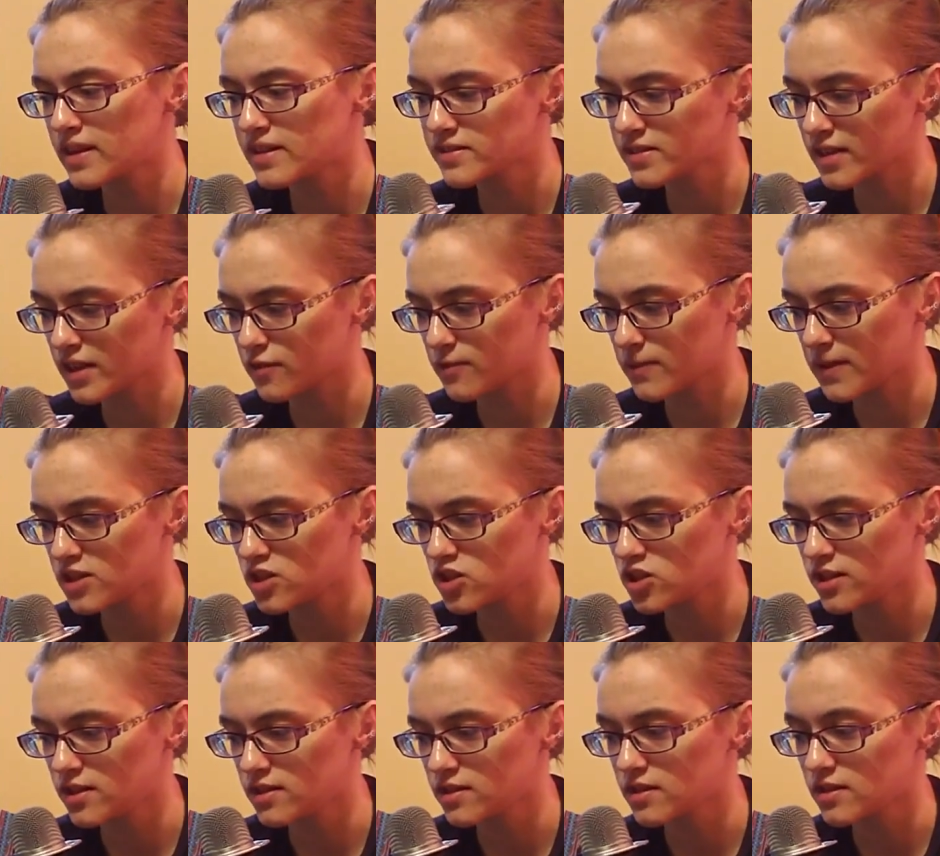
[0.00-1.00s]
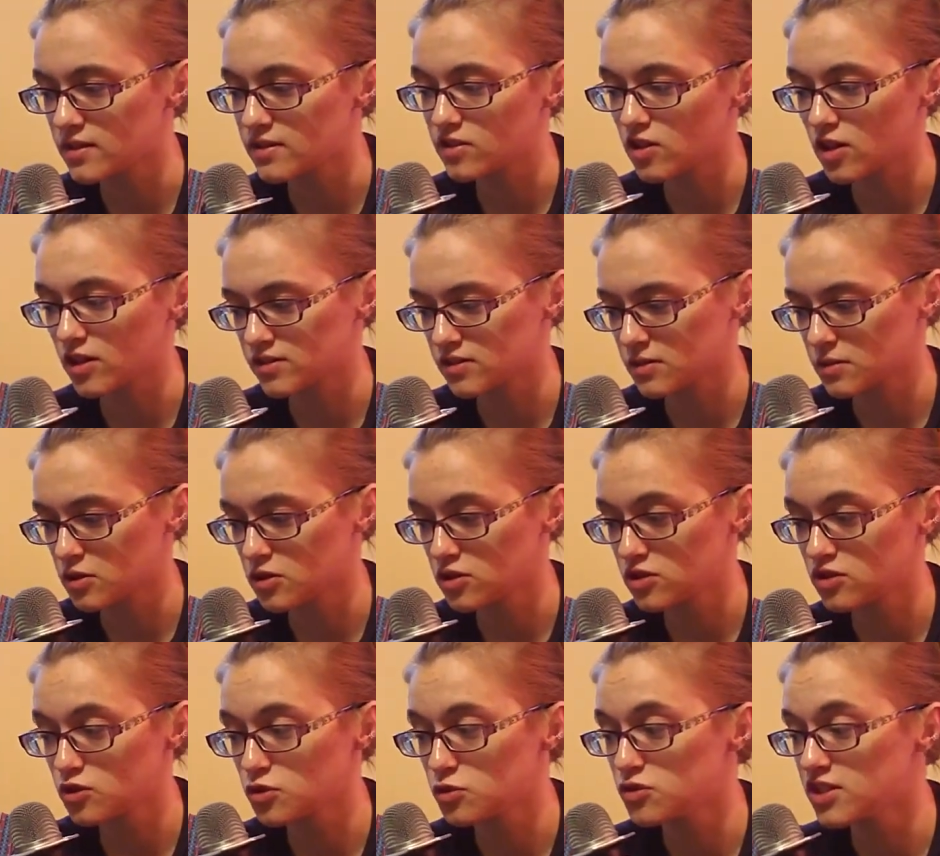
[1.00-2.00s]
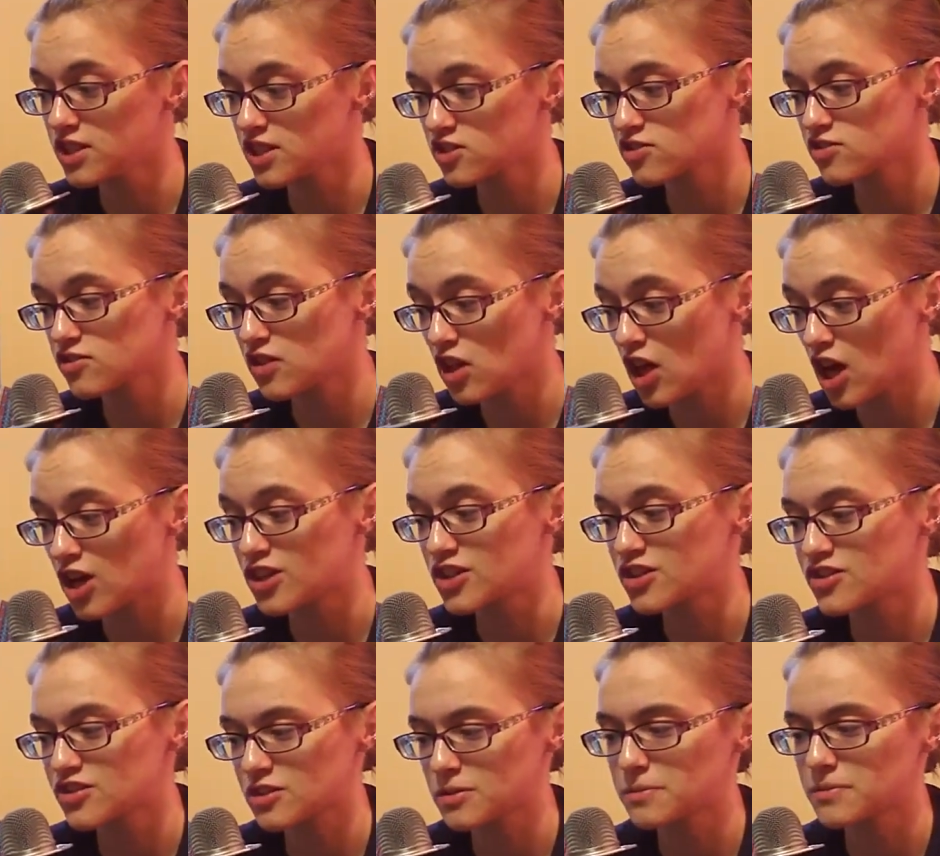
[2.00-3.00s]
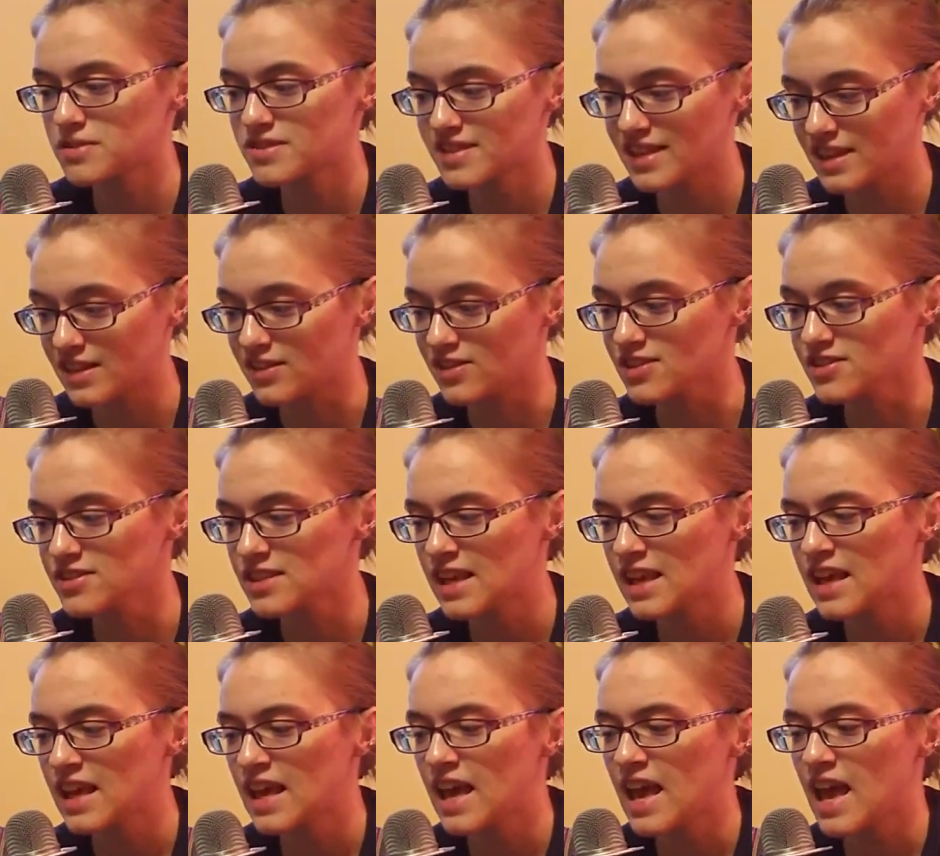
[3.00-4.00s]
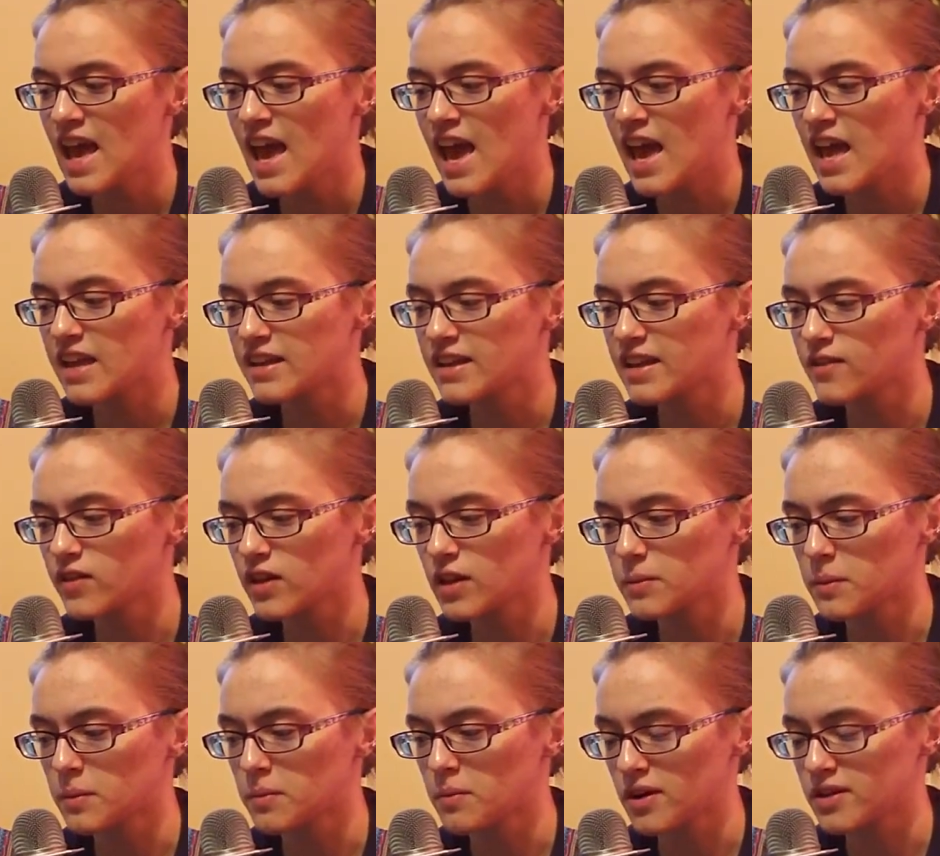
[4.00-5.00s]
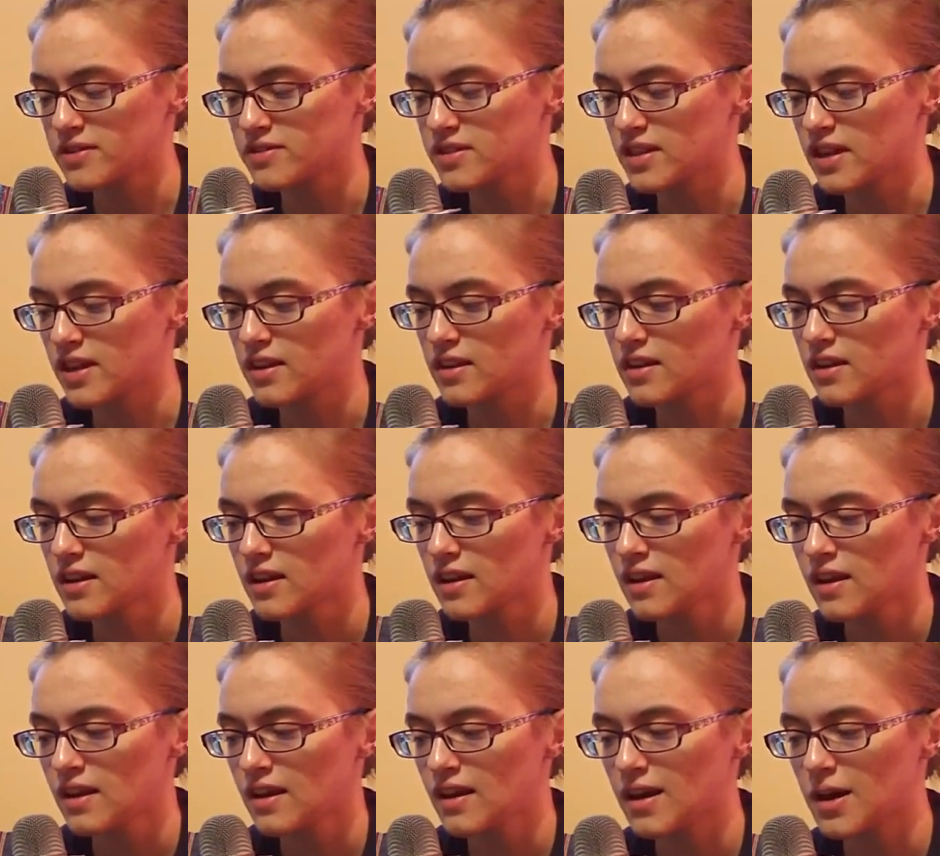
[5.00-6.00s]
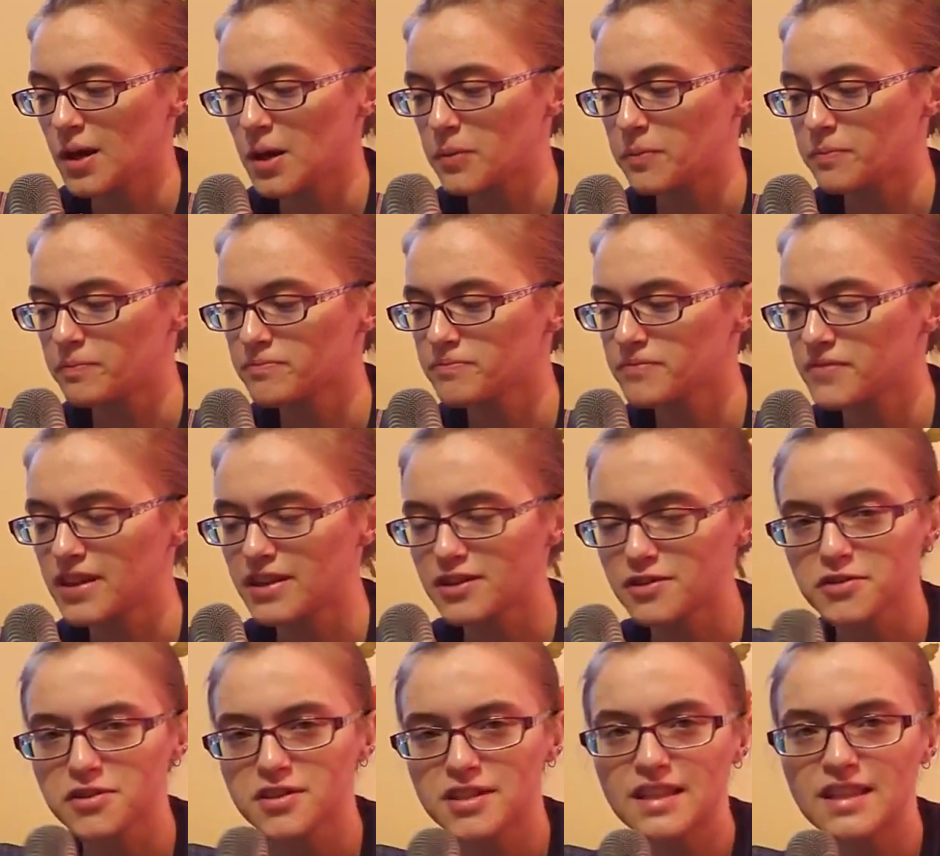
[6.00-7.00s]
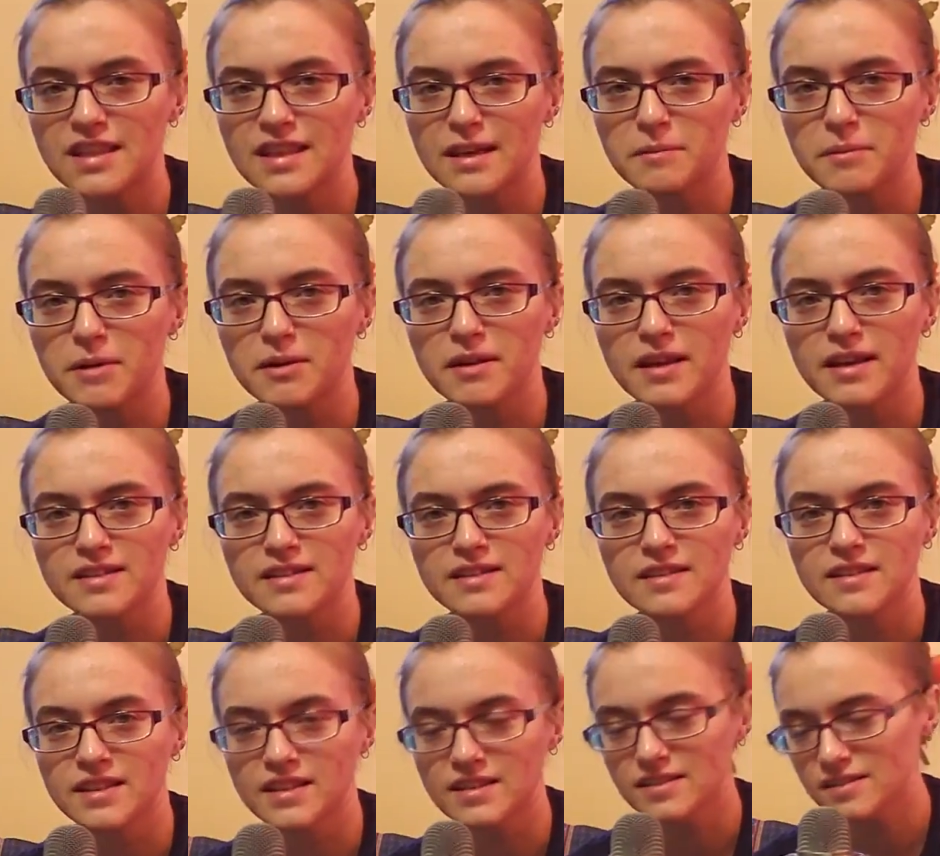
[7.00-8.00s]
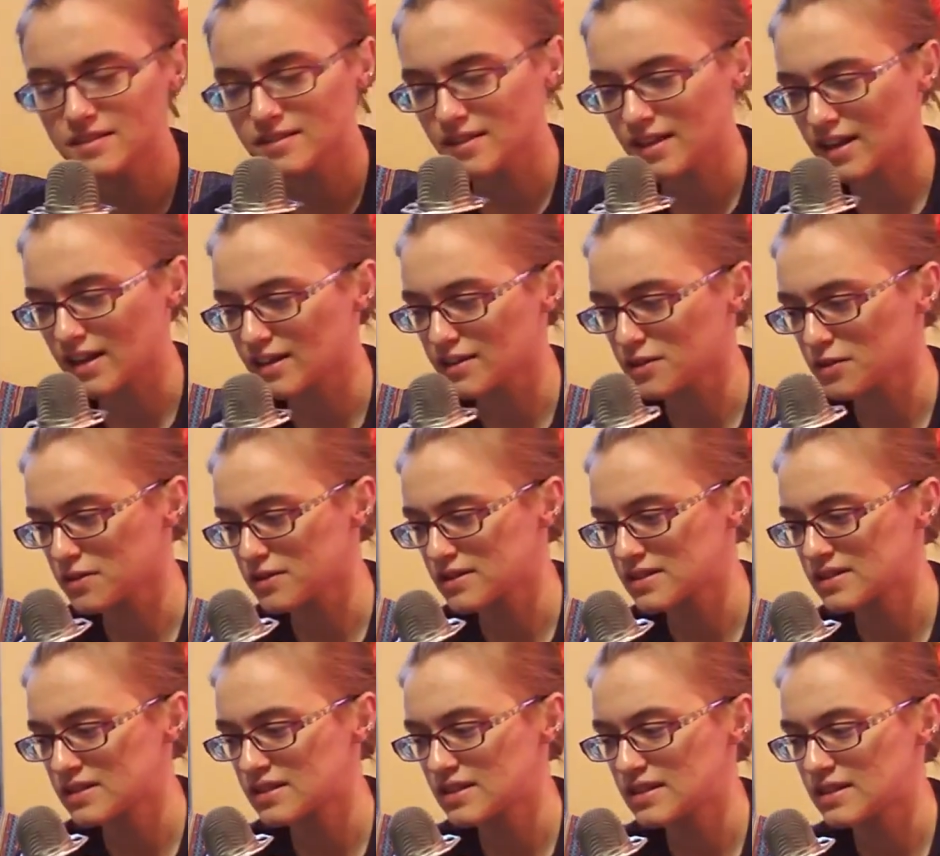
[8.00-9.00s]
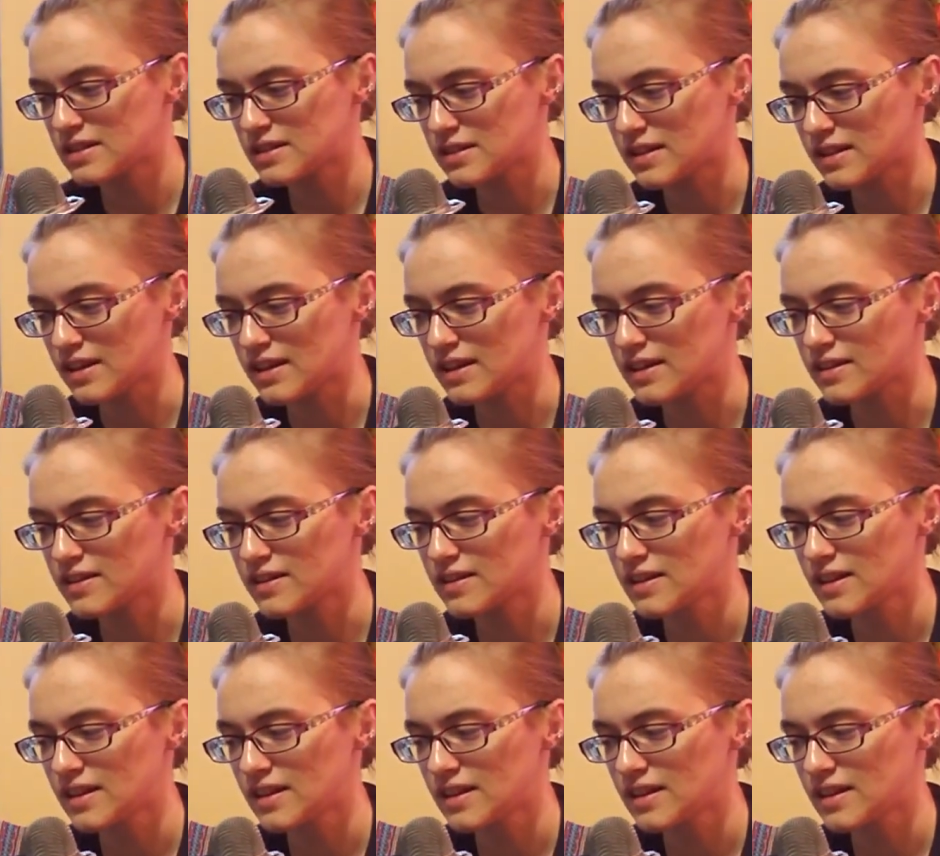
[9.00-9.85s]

the inside of my cheek to dislodge some cells, and giving him a brain scan. The interesting thing about that I noticed is that